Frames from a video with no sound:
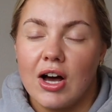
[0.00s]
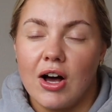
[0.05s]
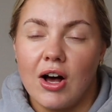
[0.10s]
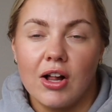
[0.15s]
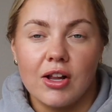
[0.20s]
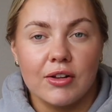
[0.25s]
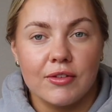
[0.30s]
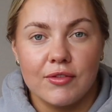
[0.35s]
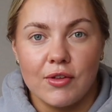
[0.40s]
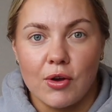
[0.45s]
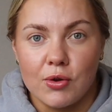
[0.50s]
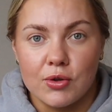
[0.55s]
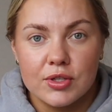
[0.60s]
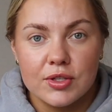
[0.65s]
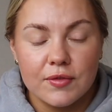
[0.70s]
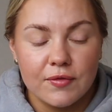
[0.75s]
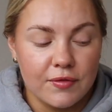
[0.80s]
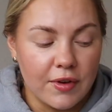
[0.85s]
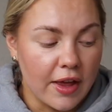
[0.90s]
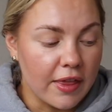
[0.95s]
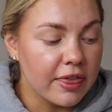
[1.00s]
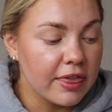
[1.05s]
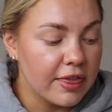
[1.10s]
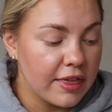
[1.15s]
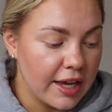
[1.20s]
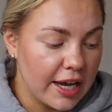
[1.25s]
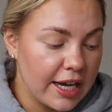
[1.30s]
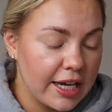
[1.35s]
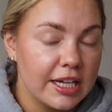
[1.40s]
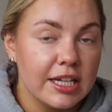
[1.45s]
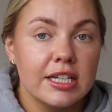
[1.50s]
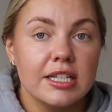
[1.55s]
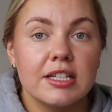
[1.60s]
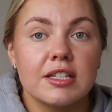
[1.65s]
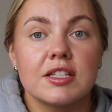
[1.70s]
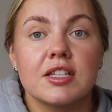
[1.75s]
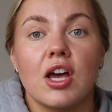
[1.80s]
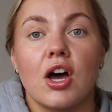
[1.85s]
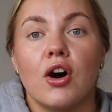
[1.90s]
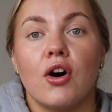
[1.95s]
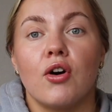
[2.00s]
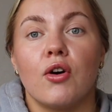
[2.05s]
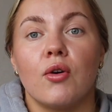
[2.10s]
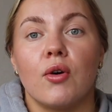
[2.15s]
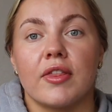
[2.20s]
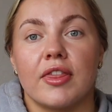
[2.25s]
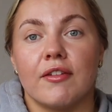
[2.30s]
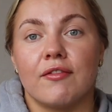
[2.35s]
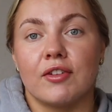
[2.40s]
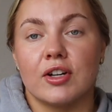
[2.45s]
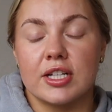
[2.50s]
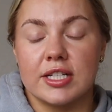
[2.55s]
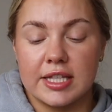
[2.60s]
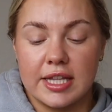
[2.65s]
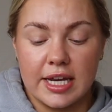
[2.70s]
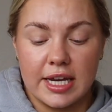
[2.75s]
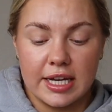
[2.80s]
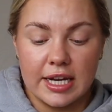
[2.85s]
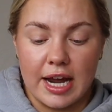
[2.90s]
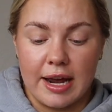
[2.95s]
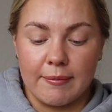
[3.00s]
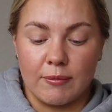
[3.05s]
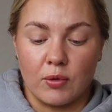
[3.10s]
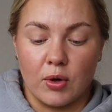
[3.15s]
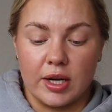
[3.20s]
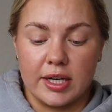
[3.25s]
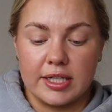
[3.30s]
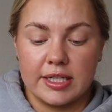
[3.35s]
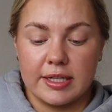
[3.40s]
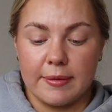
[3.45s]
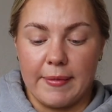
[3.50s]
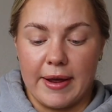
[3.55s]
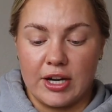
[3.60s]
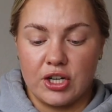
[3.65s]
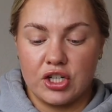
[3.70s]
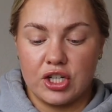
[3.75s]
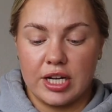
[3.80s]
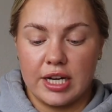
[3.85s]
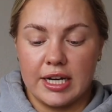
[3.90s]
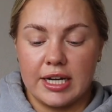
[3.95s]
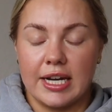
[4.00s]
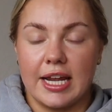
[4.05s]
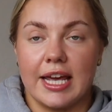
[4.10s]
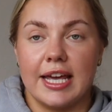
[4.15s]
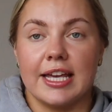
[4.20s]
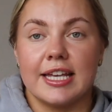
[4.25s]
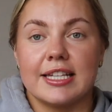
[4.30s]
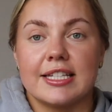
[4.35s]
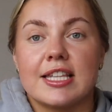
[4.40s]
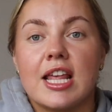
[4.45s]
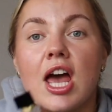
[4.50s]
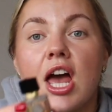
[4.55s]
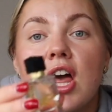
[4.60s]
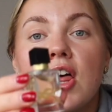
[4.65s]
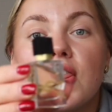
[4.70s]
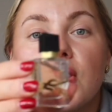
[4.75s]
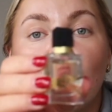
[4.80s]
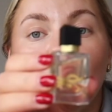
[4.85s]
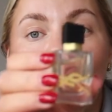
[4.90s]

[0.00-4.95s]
all of those fun things. So the first thing I'm going to mention is the